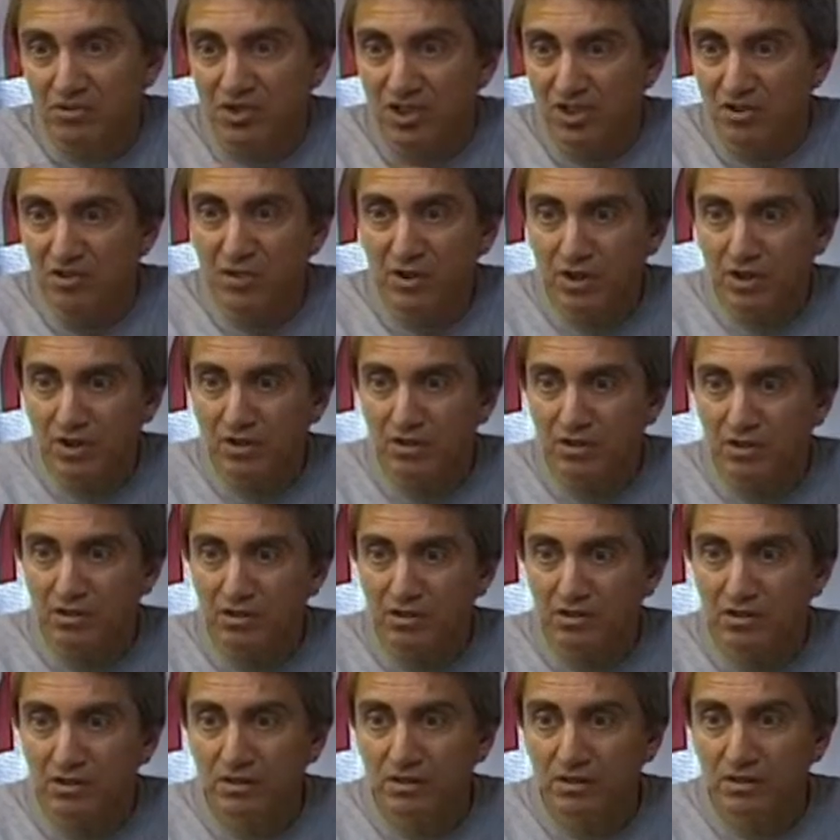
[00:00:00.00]
Syria?
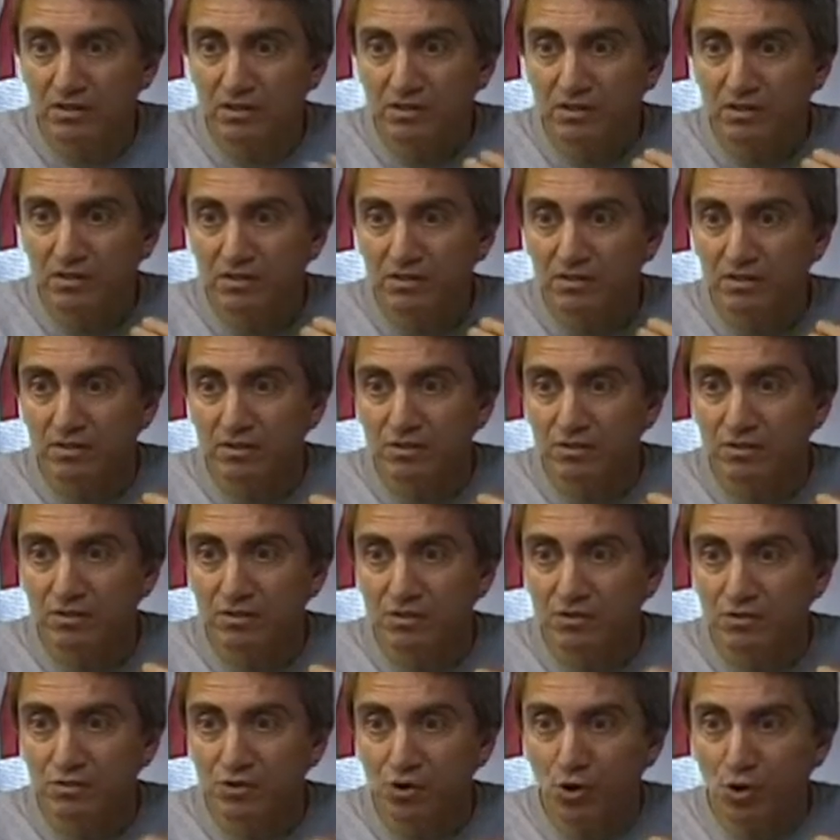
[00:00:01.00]

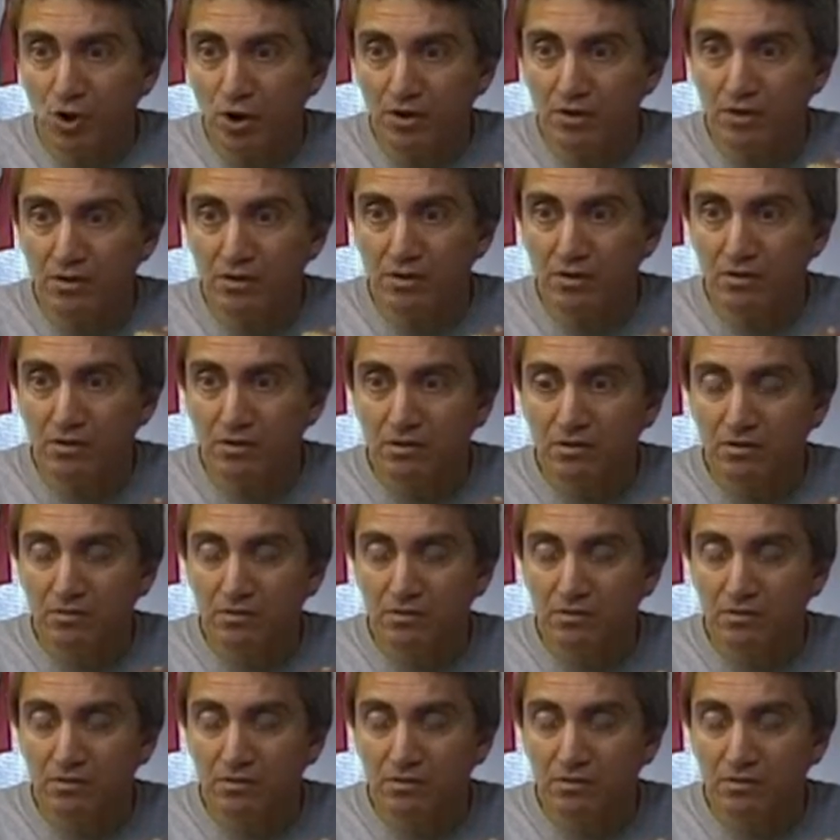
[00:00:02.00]
Uh, Jordan? No,